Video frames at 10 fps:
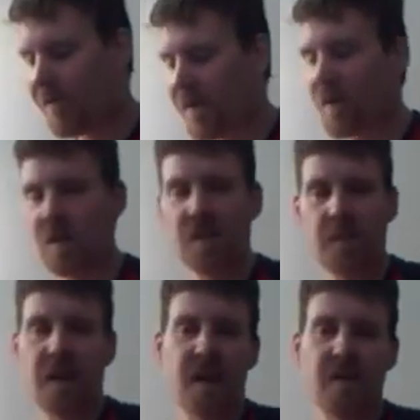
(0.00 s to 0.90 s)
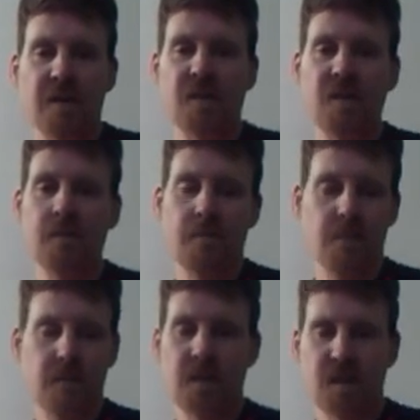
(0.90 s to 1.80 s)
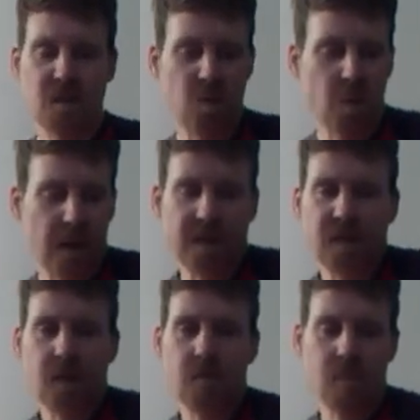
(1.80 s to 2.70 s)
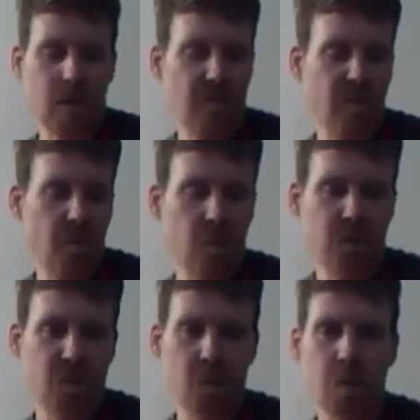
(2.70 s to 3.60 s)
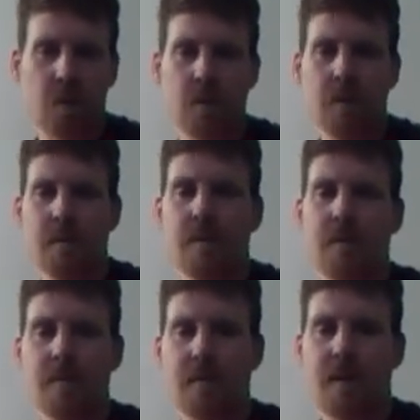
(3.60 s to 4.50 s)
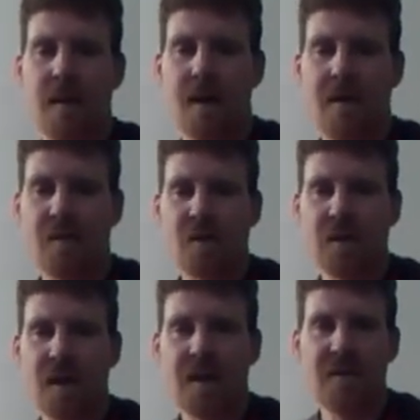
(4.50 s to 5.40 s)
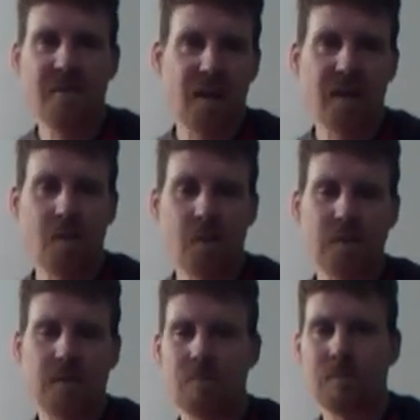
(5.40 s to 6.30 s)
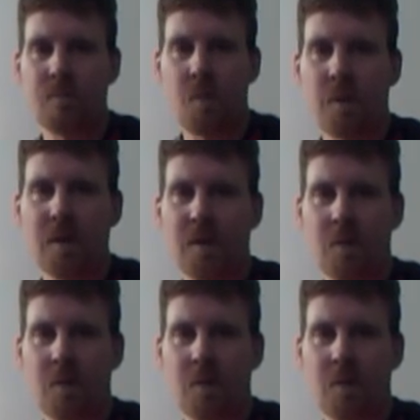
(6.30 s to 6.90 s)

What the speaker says: and I'm not sure when it will be out, but there'll be all sorts of videos online for people who have the software.